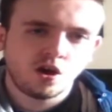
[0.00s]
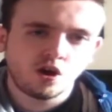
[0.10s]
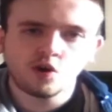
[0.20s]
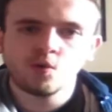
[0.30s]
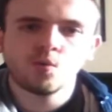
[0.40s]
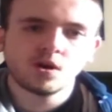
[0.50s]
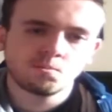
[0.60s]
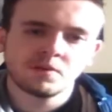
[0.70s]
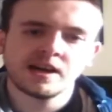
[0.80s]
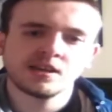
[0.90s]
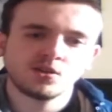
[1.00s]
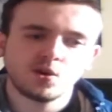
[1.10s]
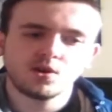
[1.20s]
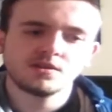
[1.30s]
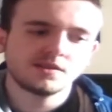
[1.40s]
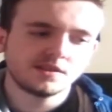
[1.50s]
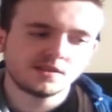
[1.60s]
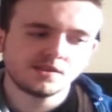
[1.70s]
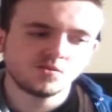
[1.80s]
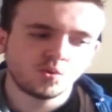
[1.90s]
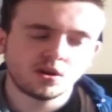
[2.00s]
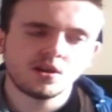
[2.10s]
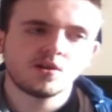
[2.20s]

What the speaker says: Oh my god, this is one